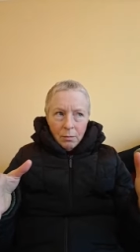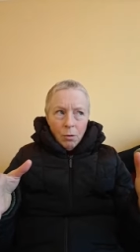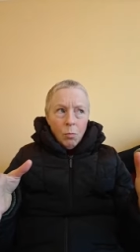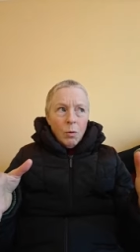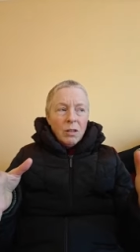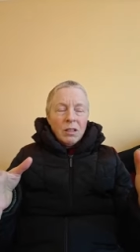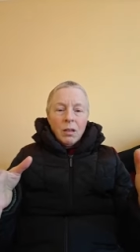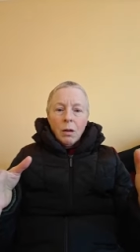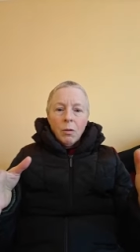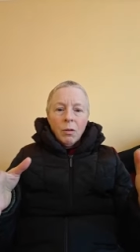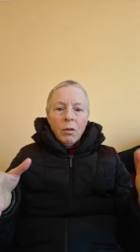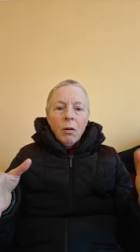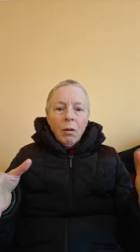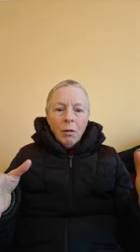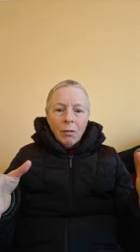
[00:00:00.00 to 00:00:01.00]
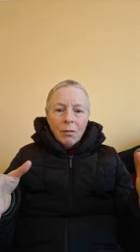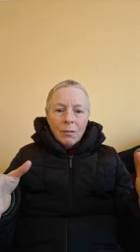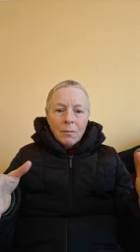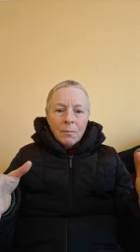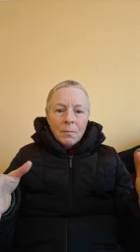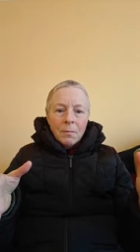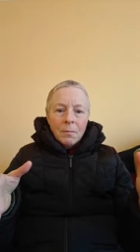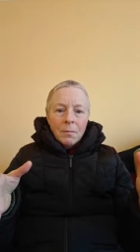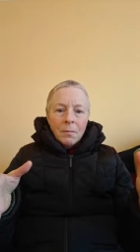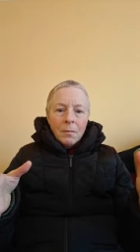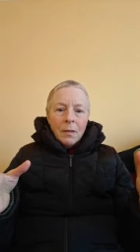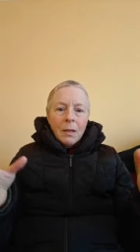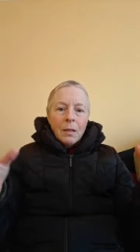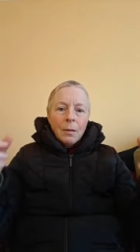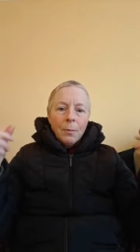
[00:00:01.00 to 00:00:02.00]
Well, what's going on?
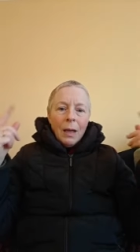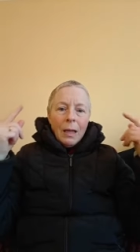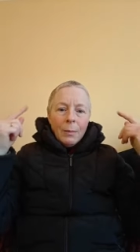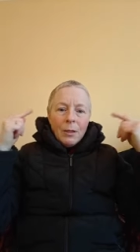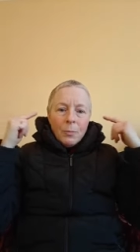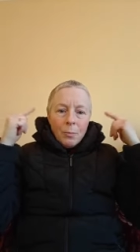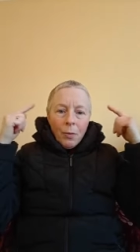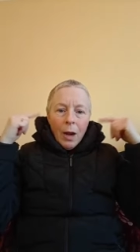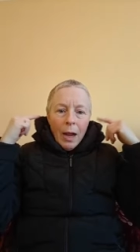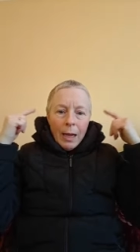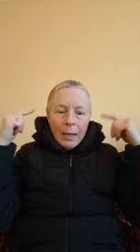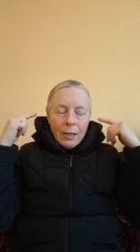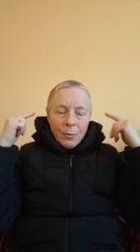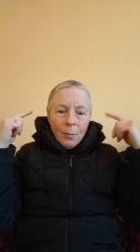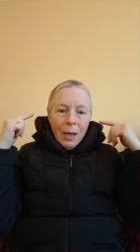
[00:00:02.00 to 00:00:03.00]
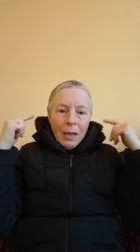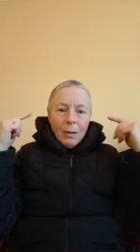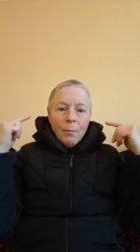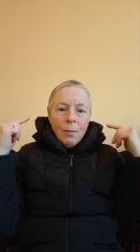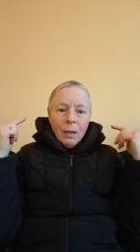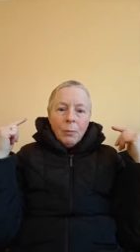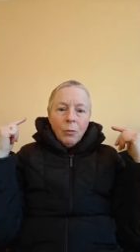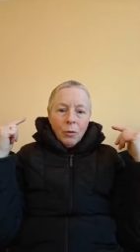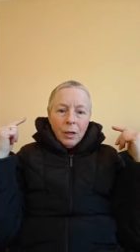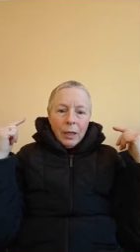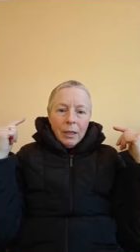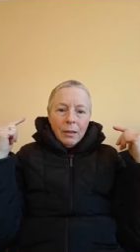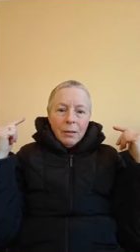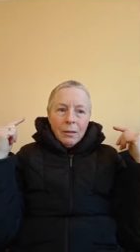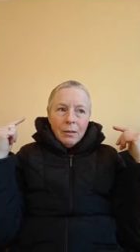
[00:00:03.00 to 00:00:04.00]
The baby's brain has made a
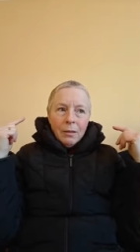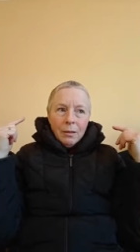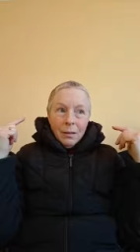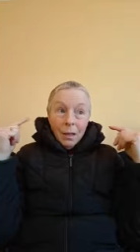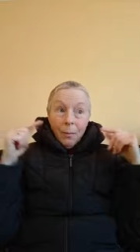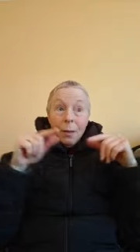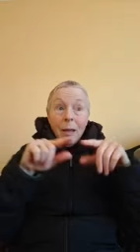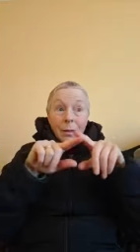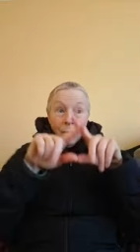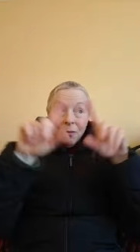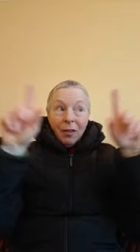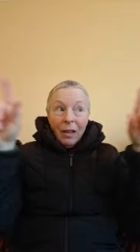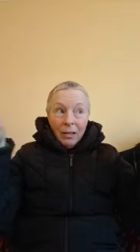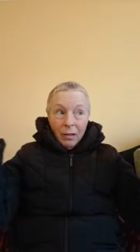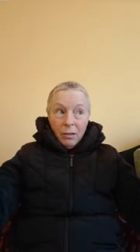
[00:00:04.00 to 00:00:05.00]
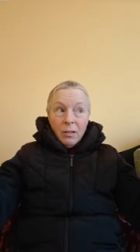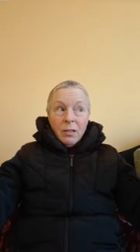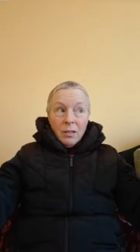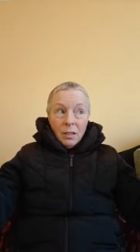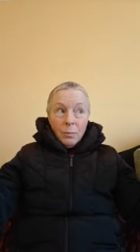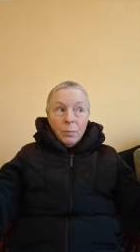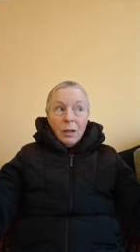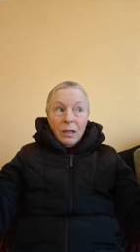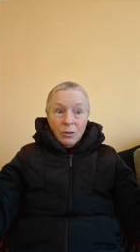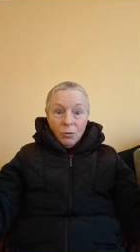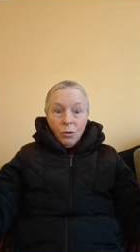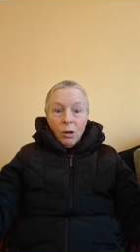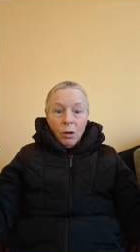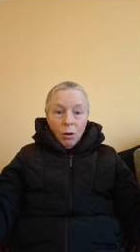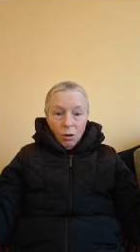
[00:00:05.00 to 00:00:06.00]
memory about the fact that this is the place
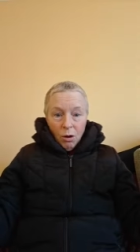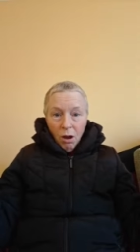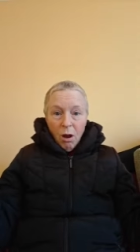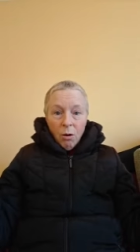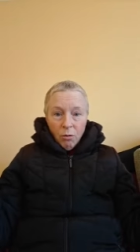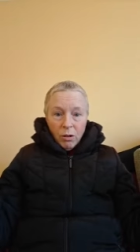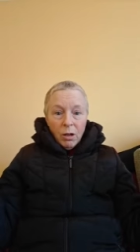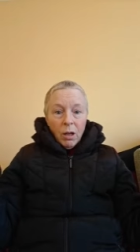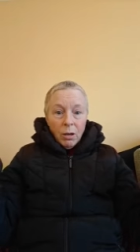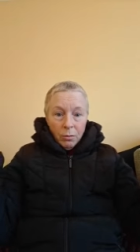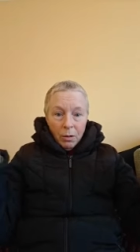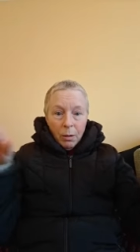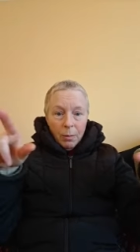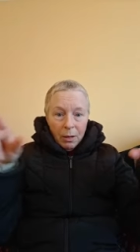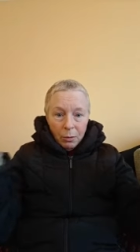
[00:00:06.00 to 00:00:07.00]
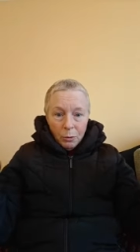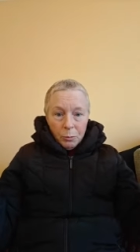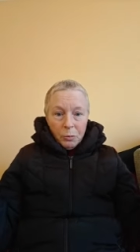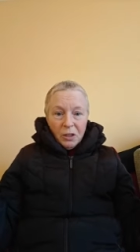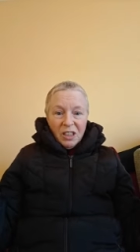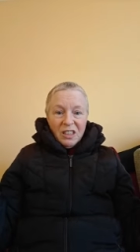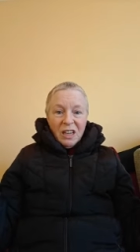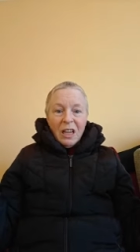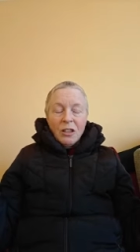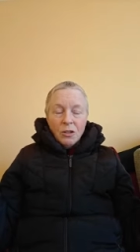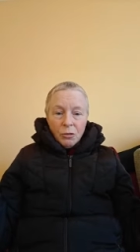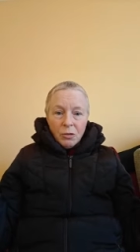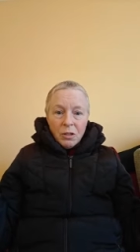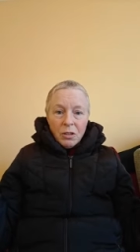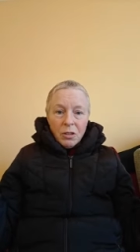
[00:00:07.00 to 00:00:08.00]
where I got cold, and I mean, it was pretty
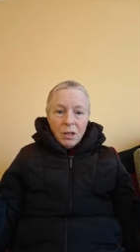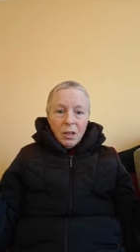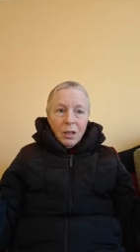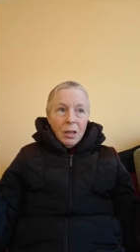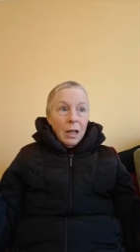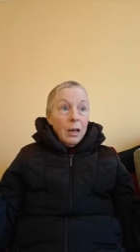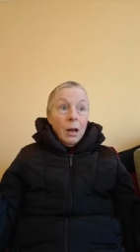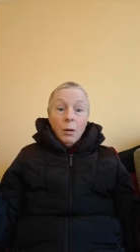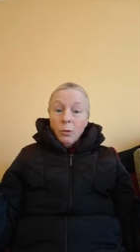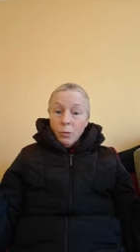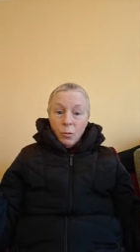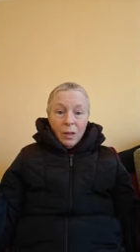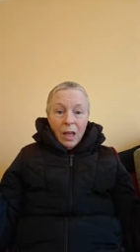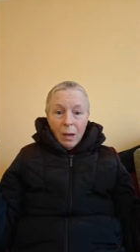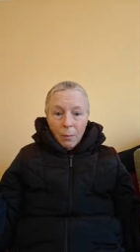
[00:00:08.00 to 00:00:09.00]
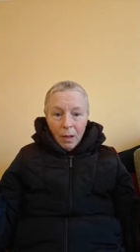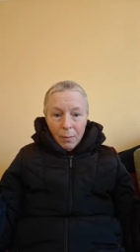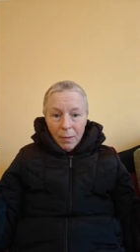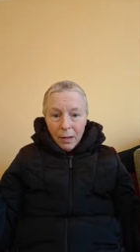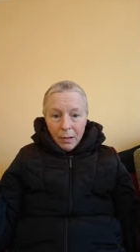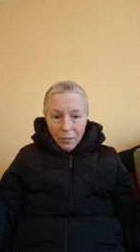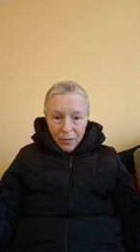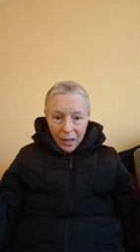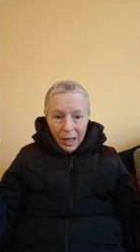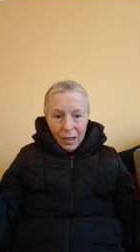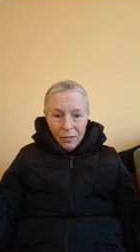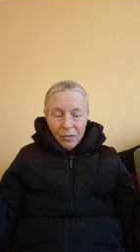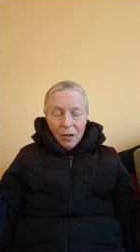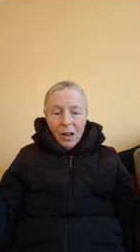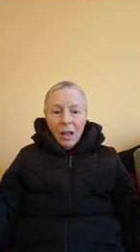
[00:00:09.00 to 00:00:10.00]
dangerous, and I was without my mother for
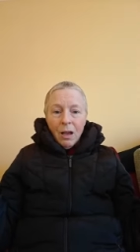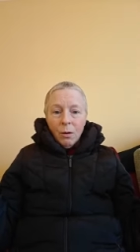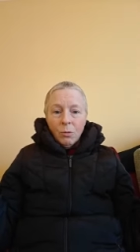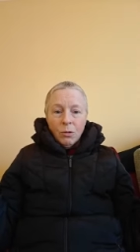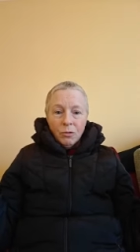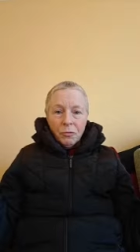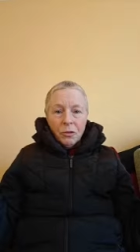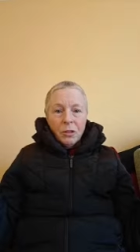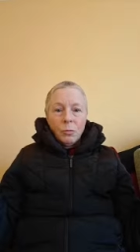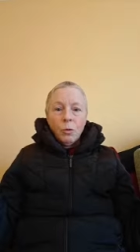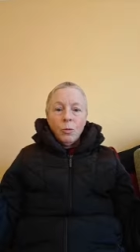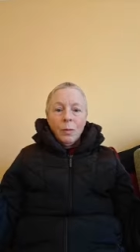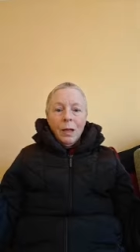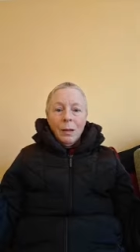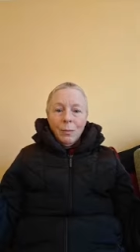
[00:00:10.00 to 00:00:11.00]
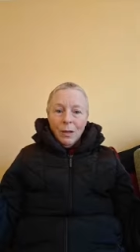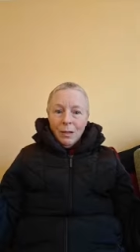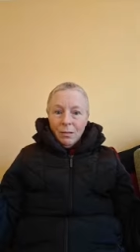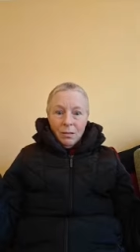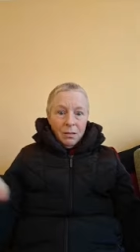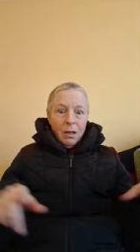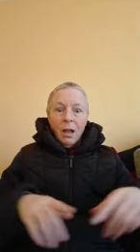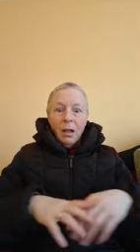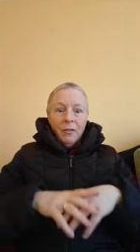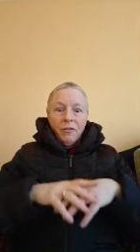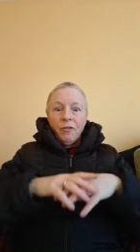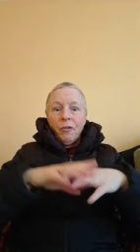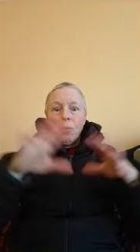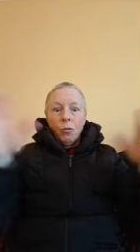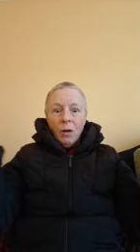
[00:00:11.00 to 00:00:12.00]
half an hour, which for a small baby is like
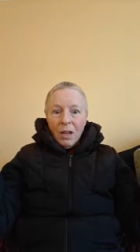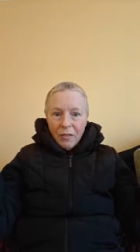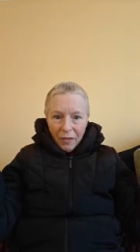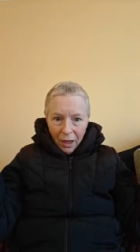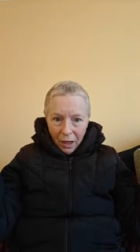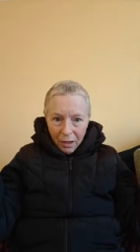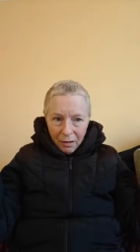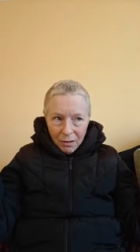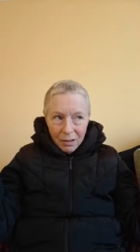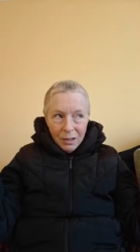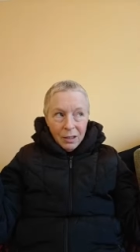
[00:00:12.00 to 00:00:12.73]
forever,